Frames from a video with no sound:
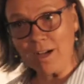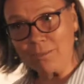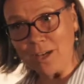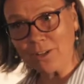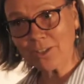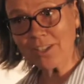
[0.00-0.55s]

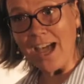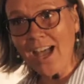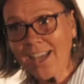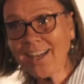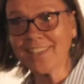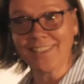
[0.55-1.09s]
we are on an
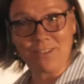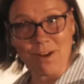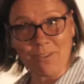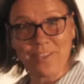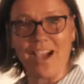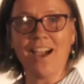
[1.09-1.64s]
island, and
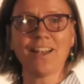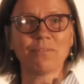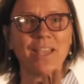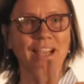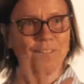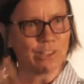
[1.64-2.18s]
around the island we have a